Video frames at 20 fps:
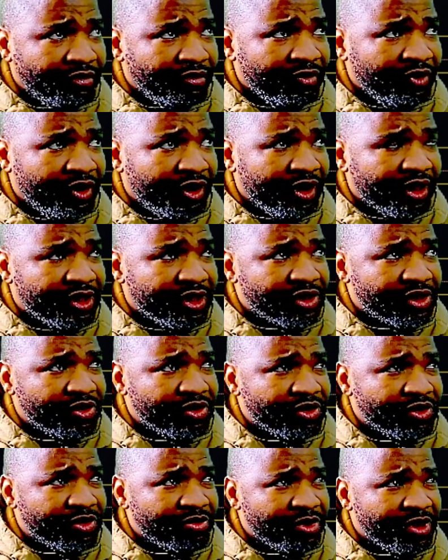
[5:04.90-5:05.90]

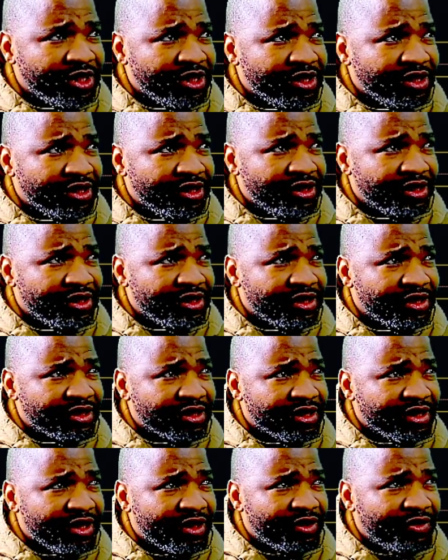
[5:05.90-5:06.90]
Excuse me, this is
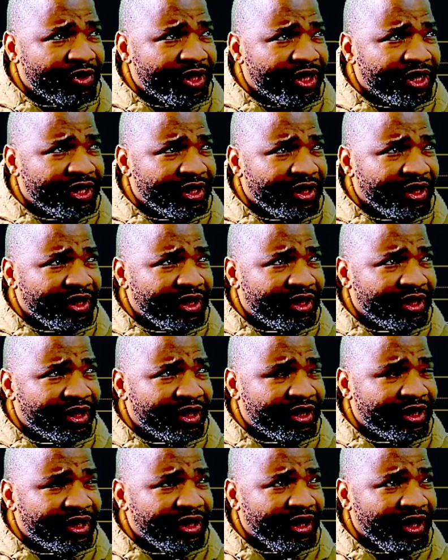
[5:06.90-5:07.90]
our higher
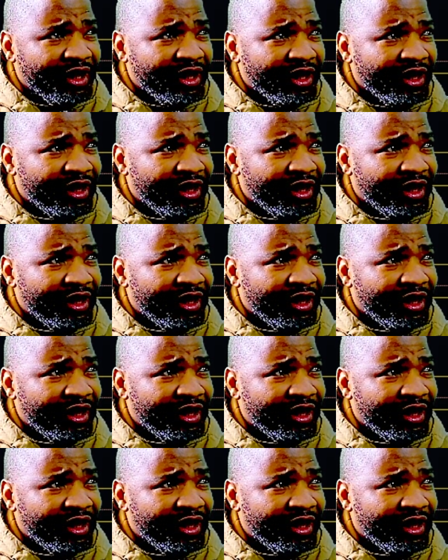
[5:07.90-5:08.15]
high.